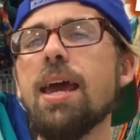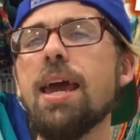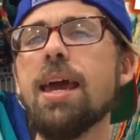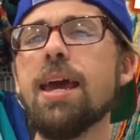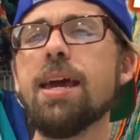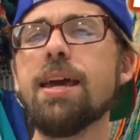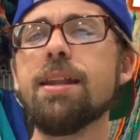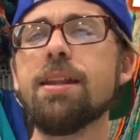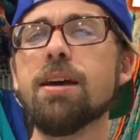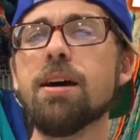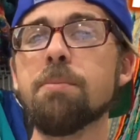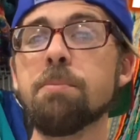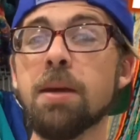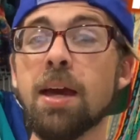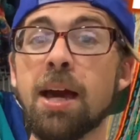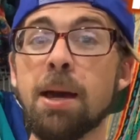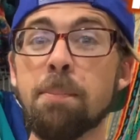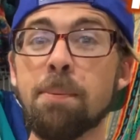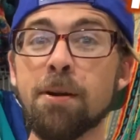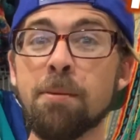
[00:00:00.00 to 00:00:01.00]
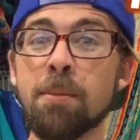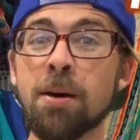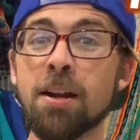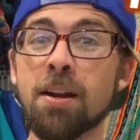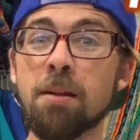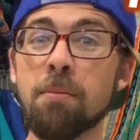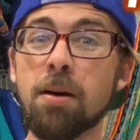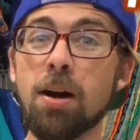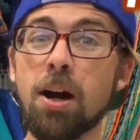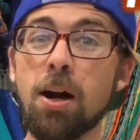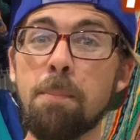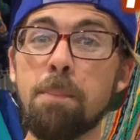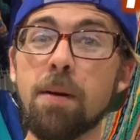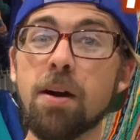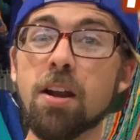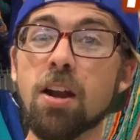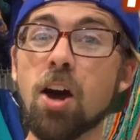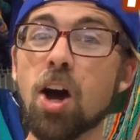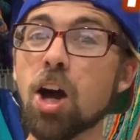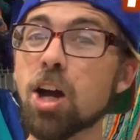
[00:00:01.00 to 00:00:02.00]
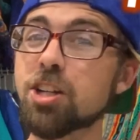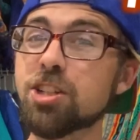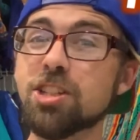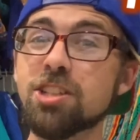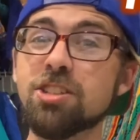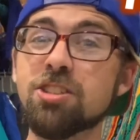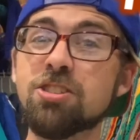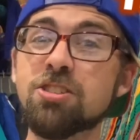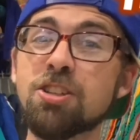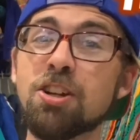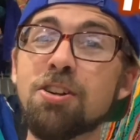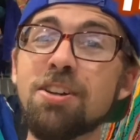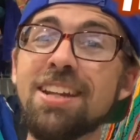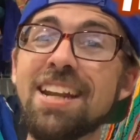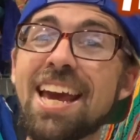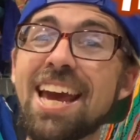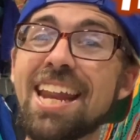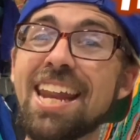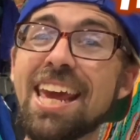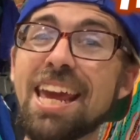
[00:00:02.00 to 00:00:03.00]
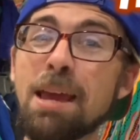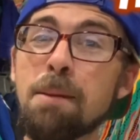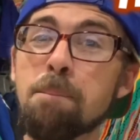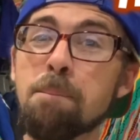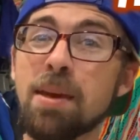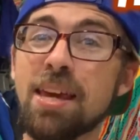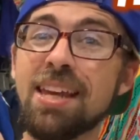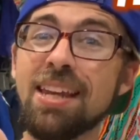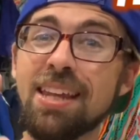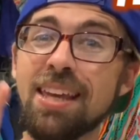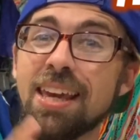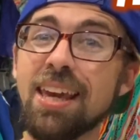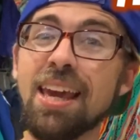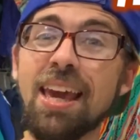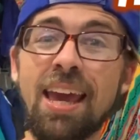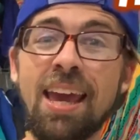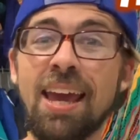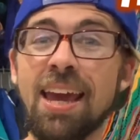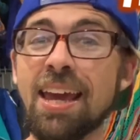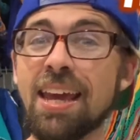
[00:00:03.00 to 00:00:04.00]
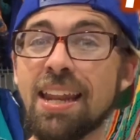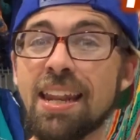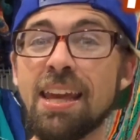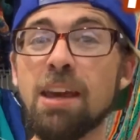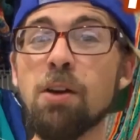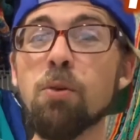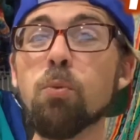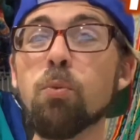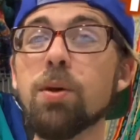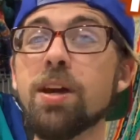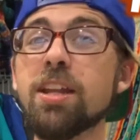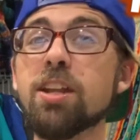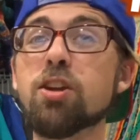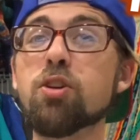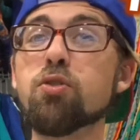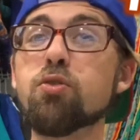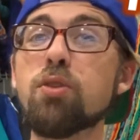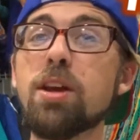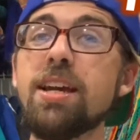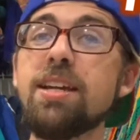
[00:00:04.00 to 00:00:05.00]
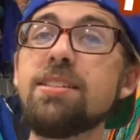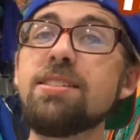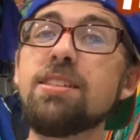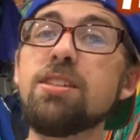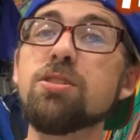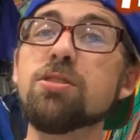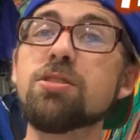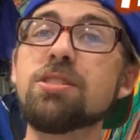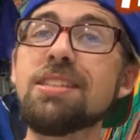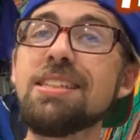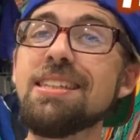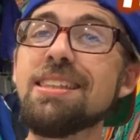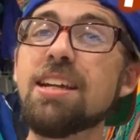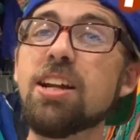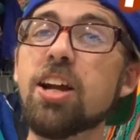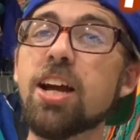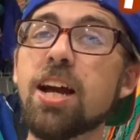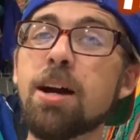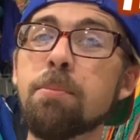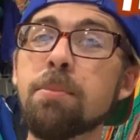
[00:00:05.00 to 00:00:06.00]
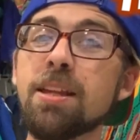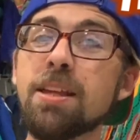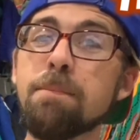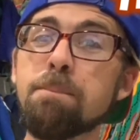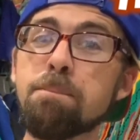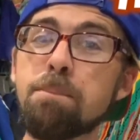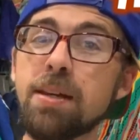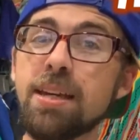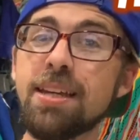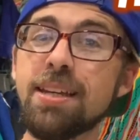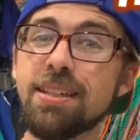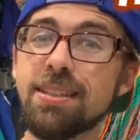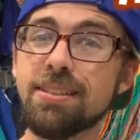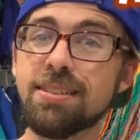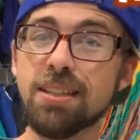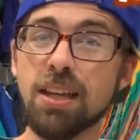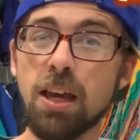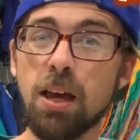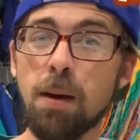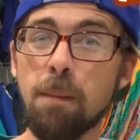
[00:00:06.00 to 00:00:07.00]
And yeah, I put them up on auction starting at a penny, and it went crazy. You'll see there how many bids.